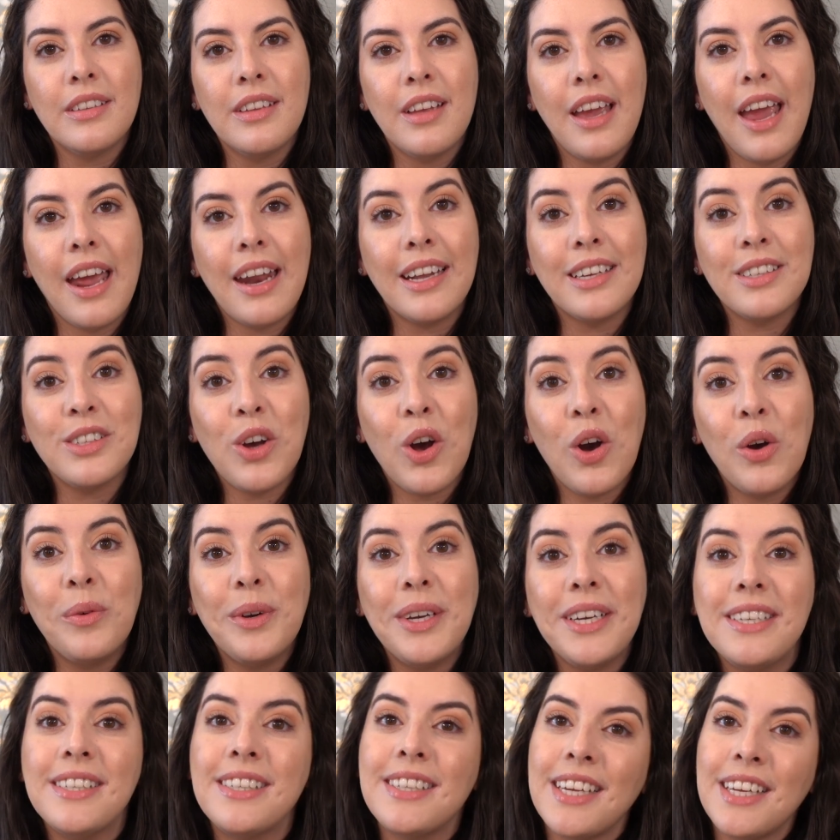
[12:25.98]
as
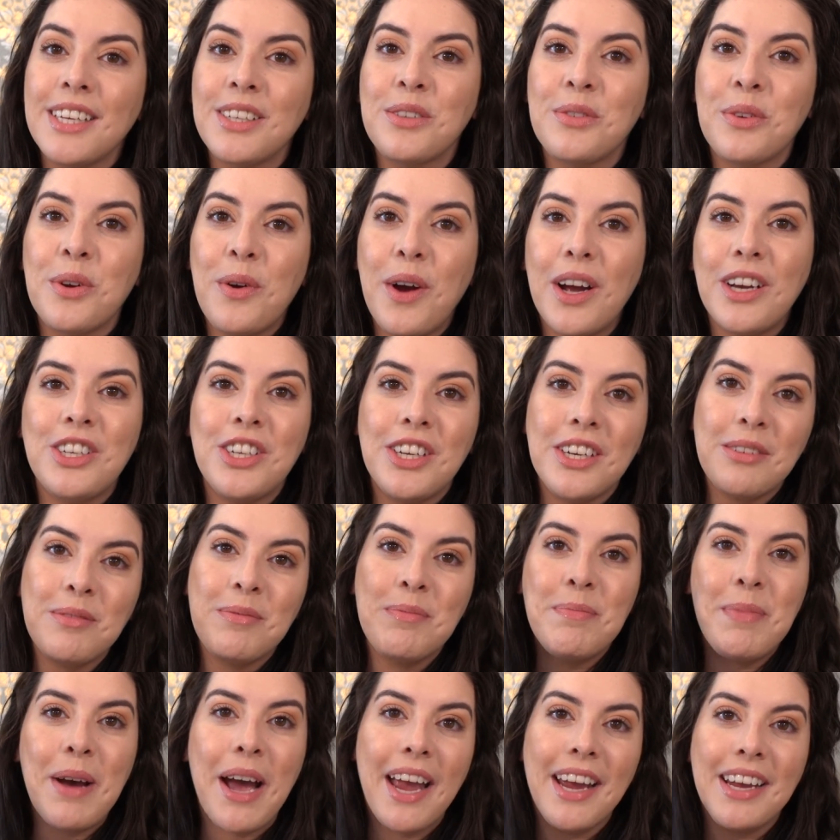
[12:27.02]
always, thanks for watching.
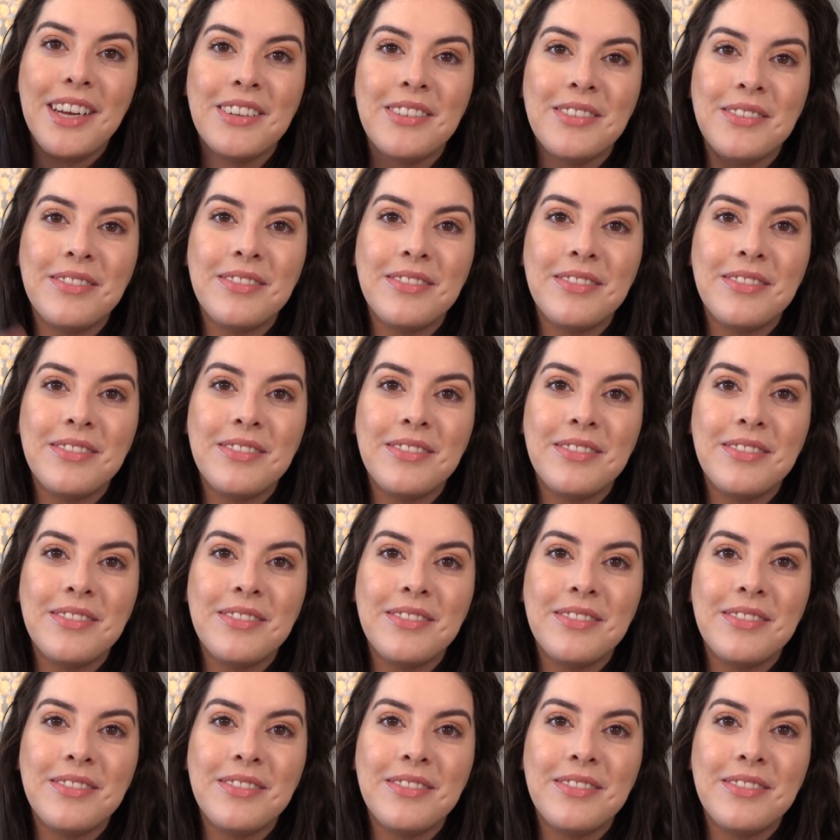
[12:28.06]
Bye.